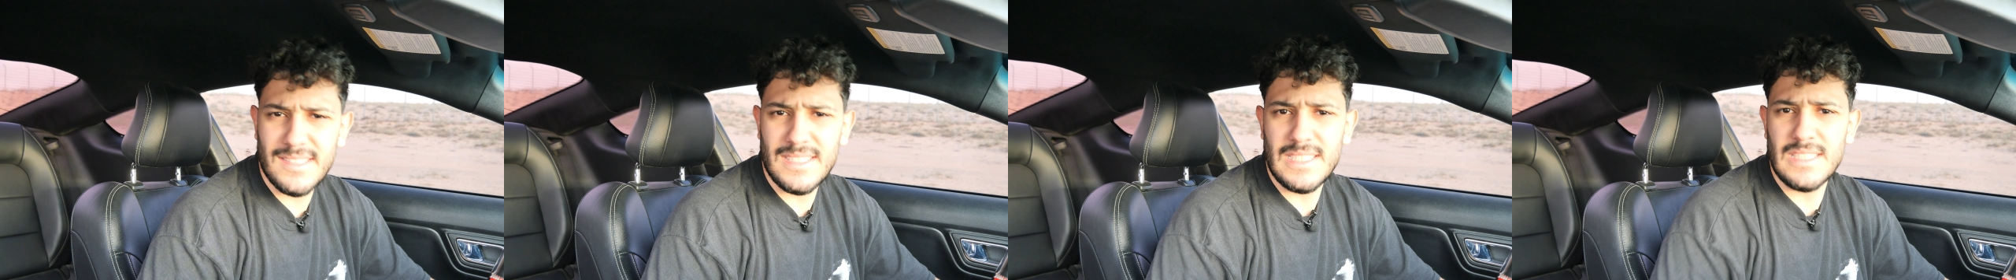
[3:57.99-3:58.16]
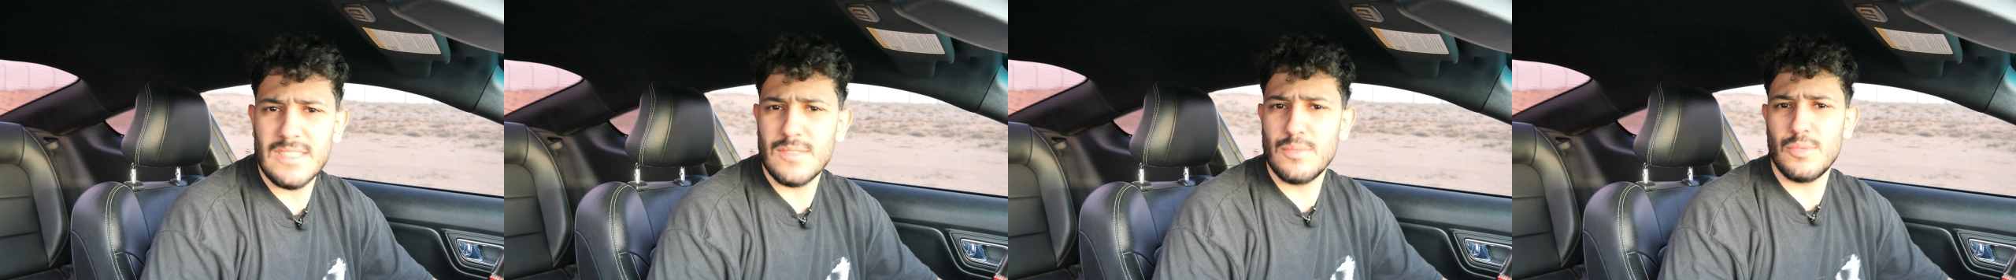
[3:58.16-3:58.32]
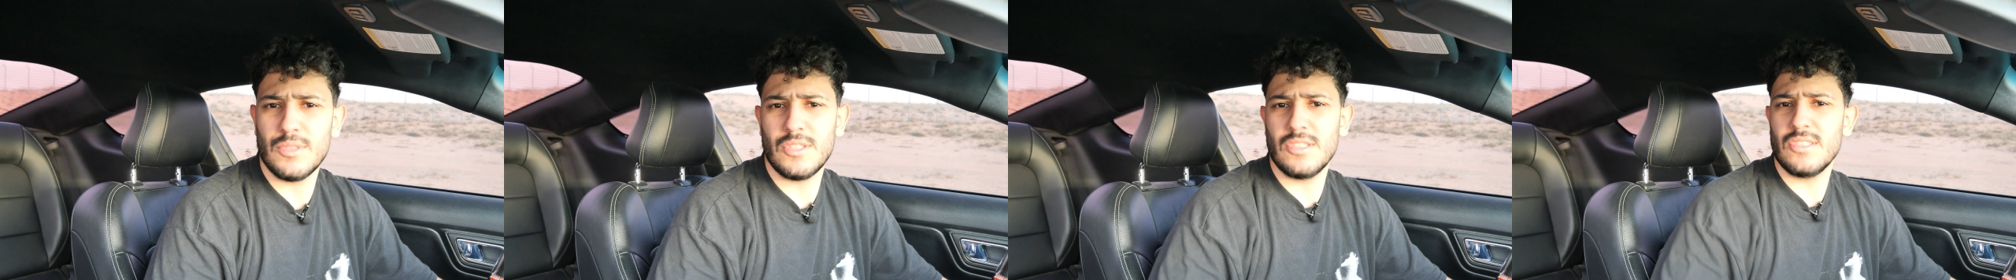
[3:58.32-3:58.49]

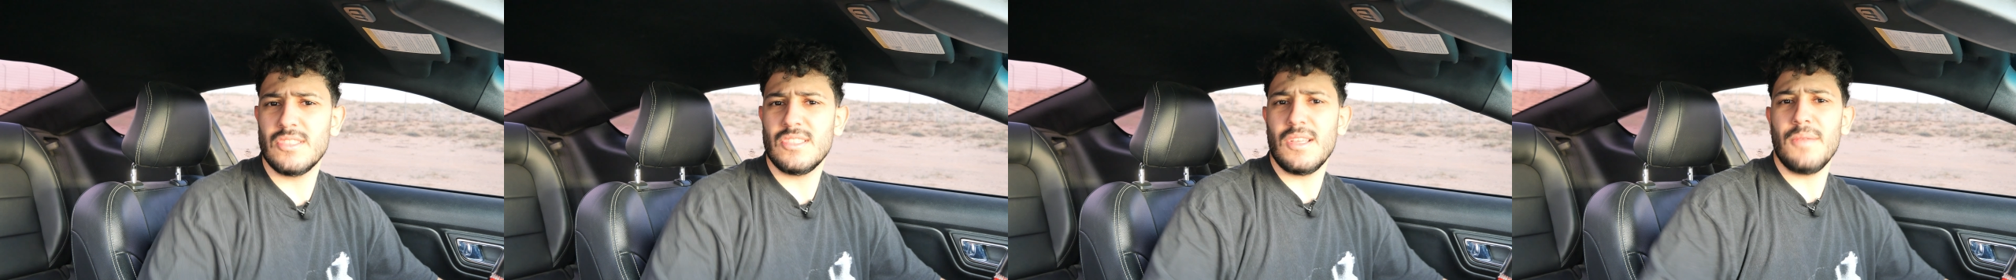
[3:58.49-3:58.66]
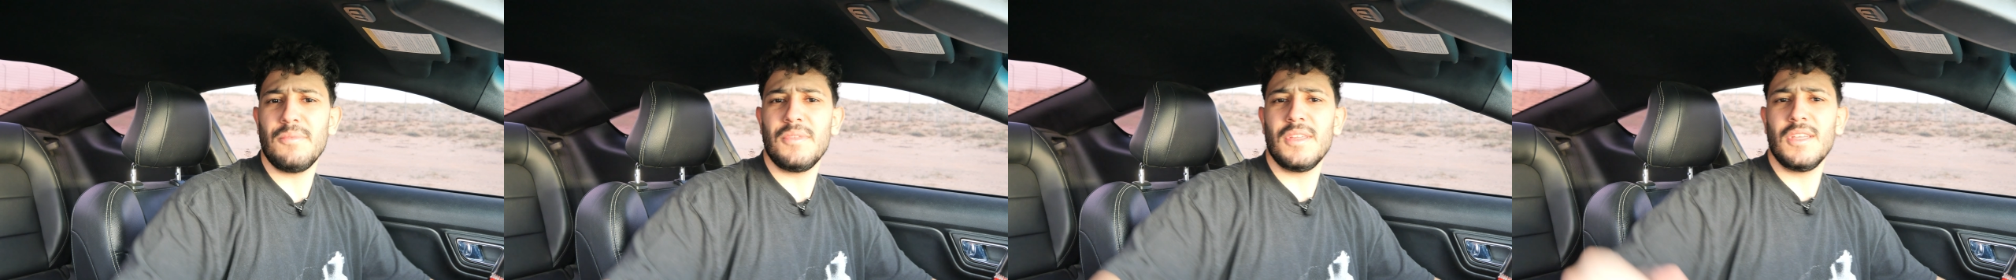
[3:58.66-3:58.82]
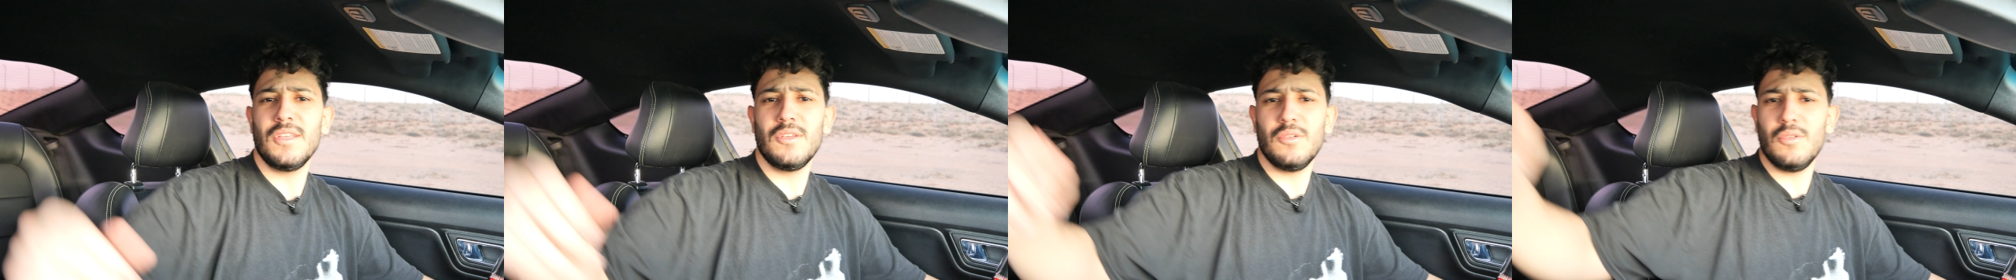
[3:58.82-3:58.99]
seats, which is
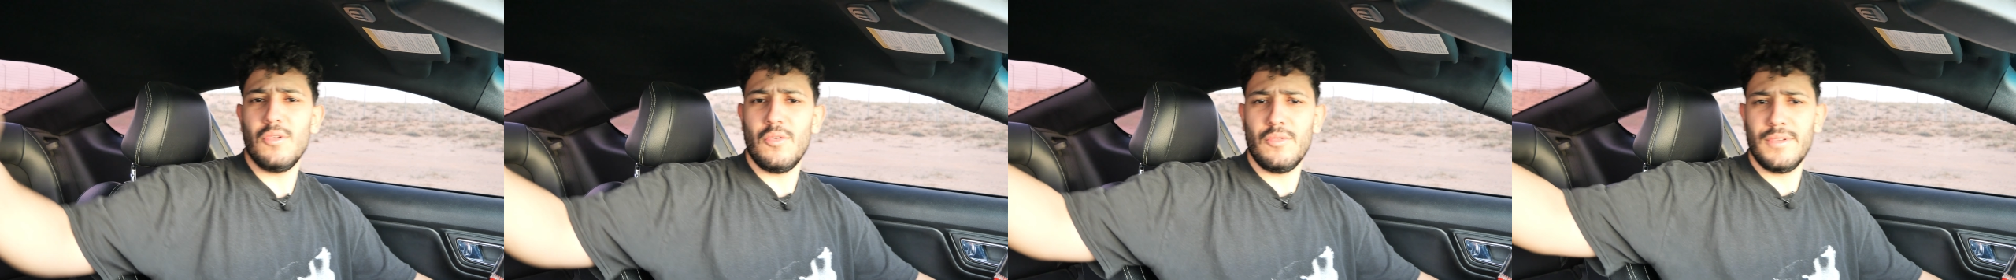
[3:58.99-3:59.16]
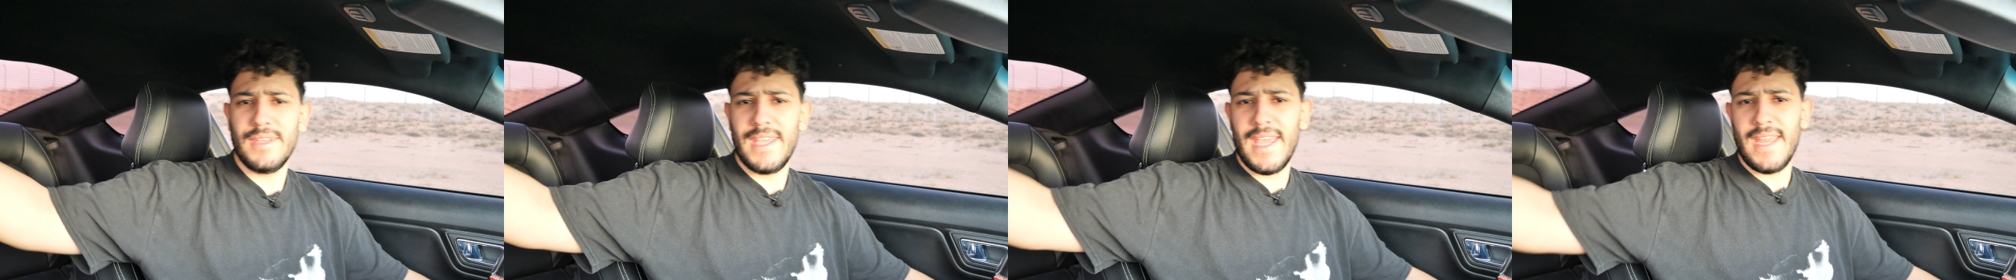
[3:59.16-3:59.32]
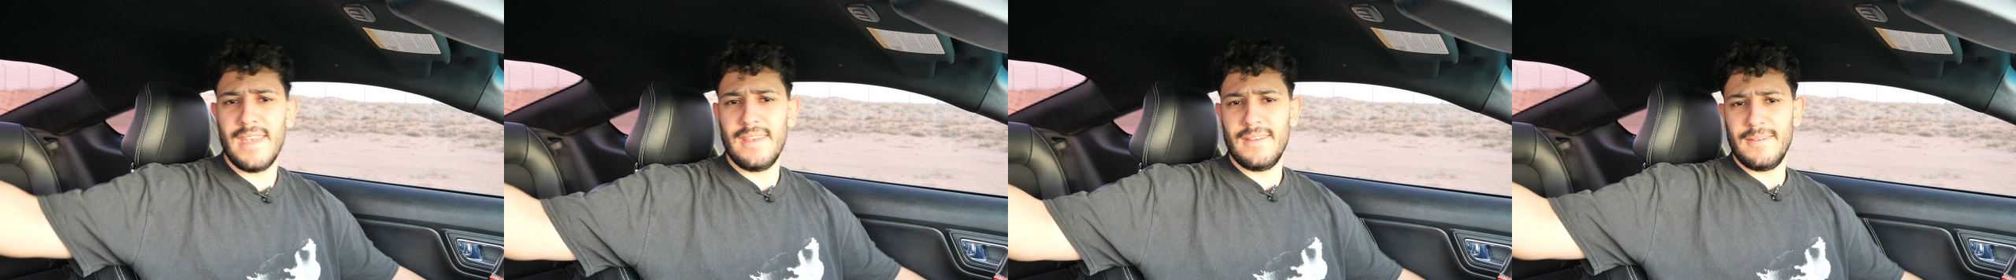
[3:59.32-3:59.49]
something you
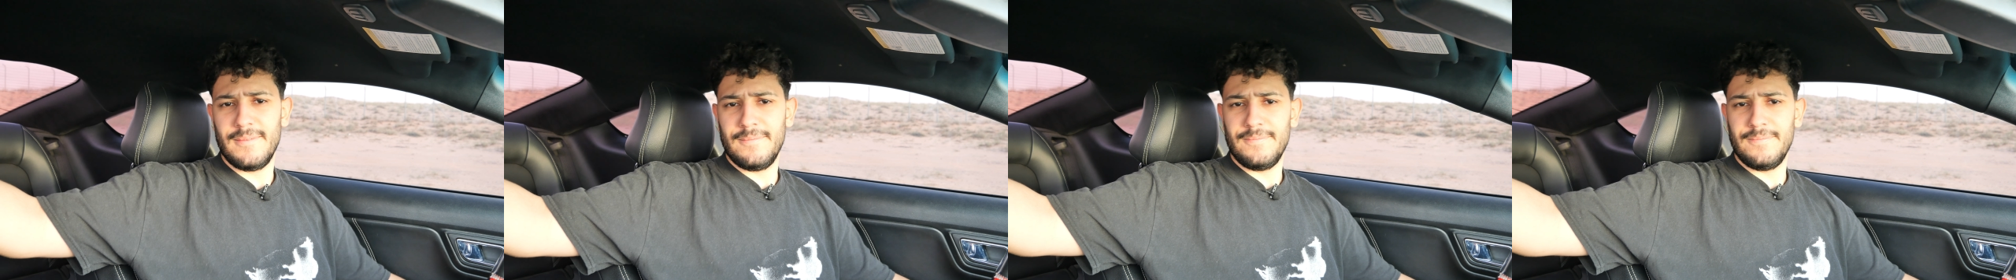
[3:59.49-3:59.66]
don't get